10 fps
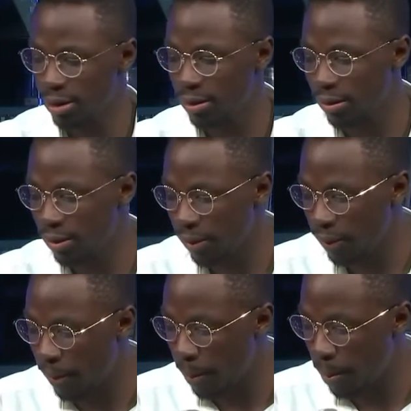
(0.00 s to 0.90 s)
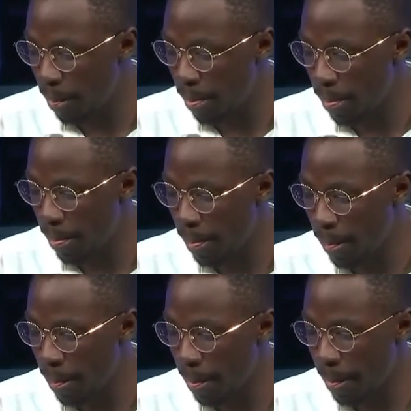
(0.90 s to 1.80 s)

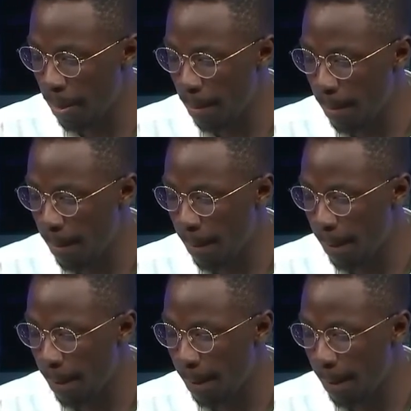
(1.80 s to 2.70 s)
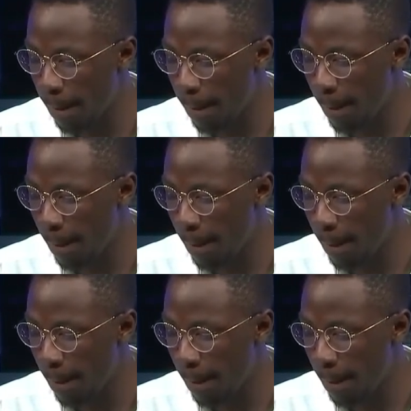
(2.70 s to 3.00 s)
(no one is talking)